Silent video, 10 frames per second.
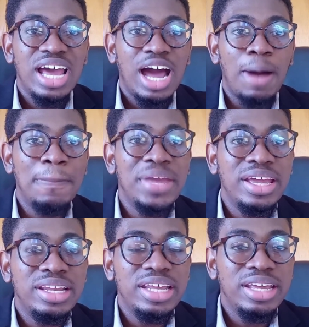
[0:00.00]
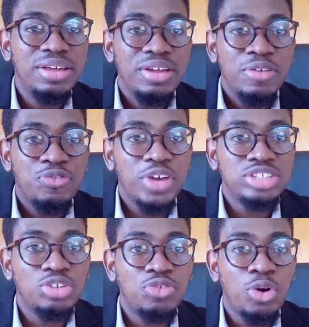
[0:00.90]
are mainly,
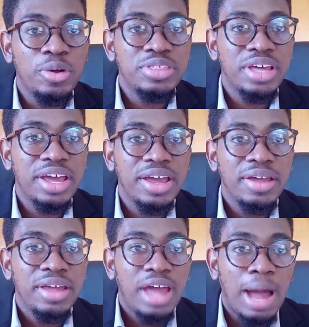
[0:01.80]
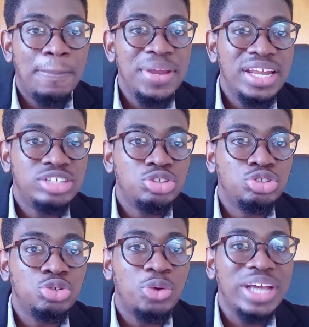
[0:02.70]
first of all, the
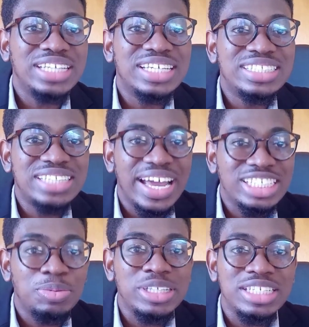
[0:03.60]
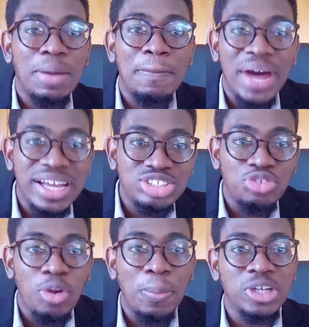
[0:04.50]
ability to create excitement in the minds
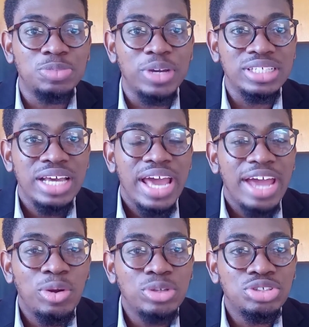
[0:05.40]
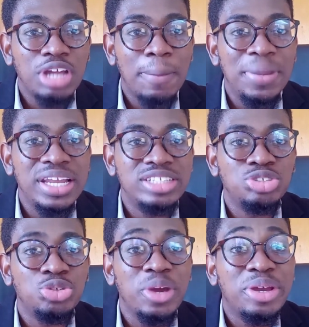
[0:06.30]
of your prospect, and also the
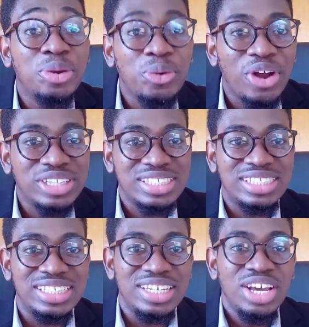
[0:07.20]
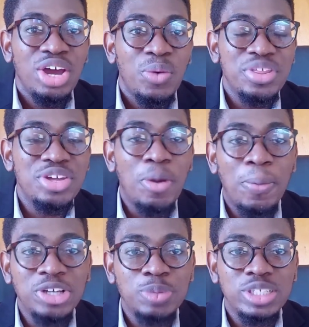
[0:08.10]
ability to create curiosity within
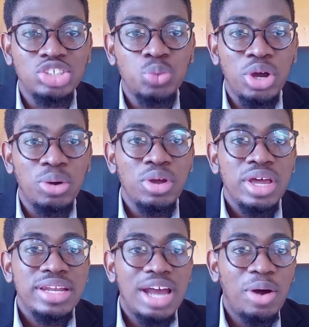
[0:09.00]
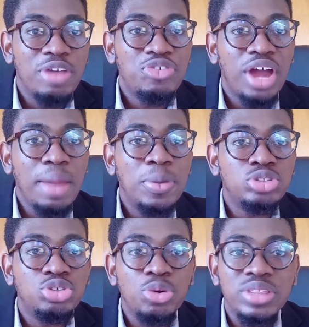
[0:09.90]
your prospect as well. Now, if you're
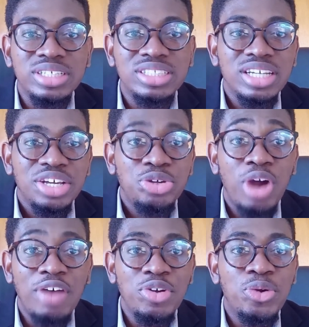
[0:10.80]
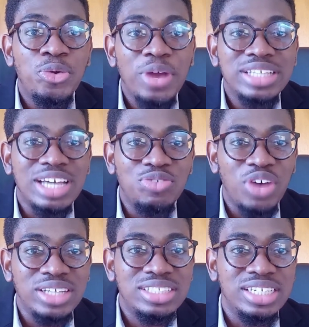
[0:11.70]
able to do this, you have a great
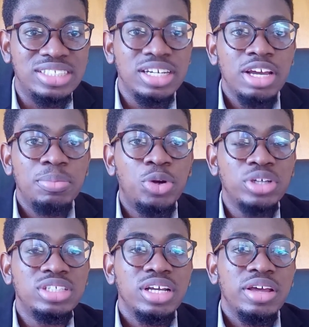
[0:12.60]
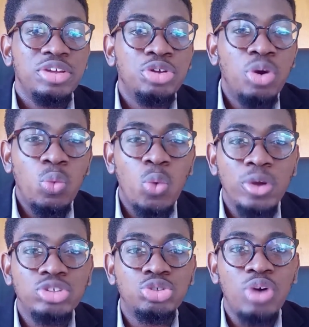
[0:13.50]
advantage, because you don't
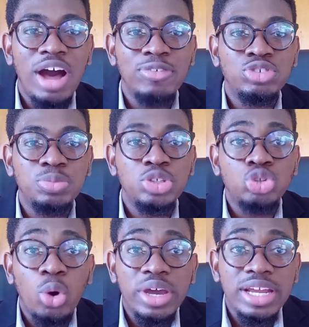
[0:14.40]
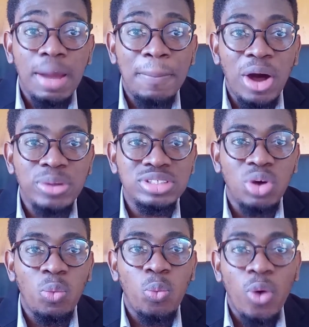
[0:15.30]
want to have to be talking
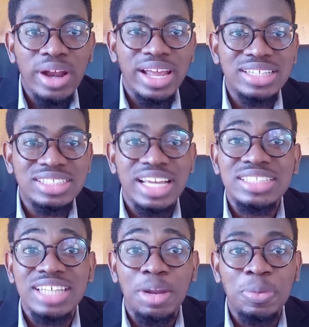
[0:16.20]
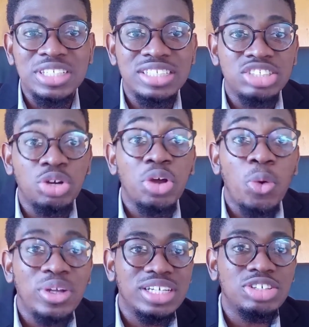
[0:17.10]
about what is inside the presentation or the
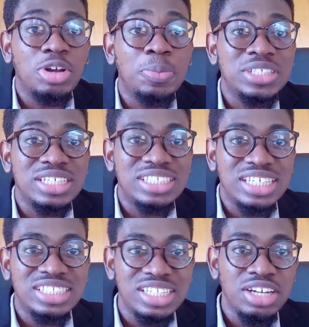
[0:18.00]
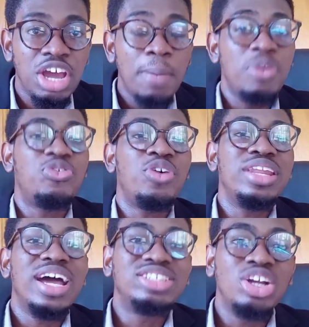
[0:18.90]
contents of the presentation before
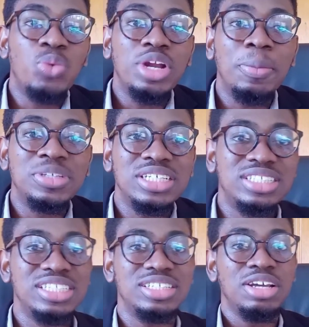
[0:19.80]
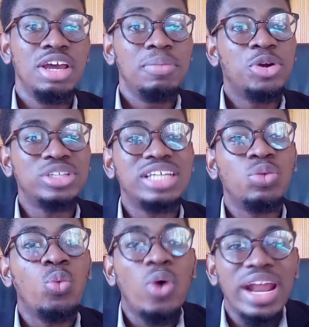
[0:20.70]
they actually watch the presentation. Because
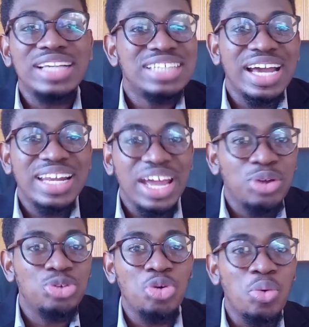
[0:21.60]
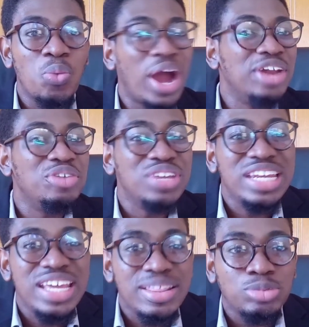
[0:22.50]
then what exactly are you doing? Why do you
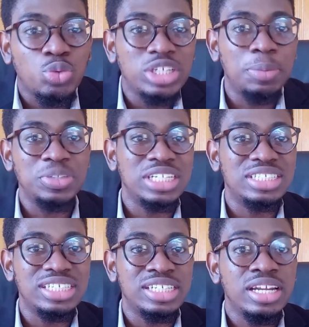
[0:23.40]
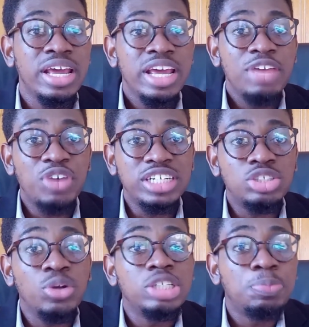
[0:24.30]
even need them to watch the presentation if you're
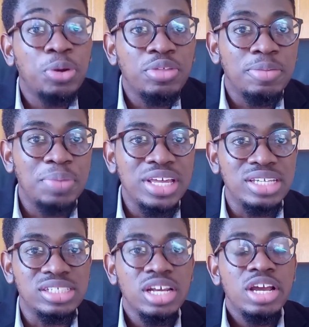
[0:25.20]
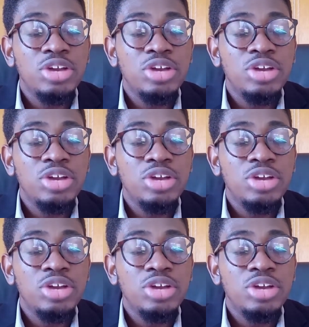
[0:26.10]
just going to spill the beans?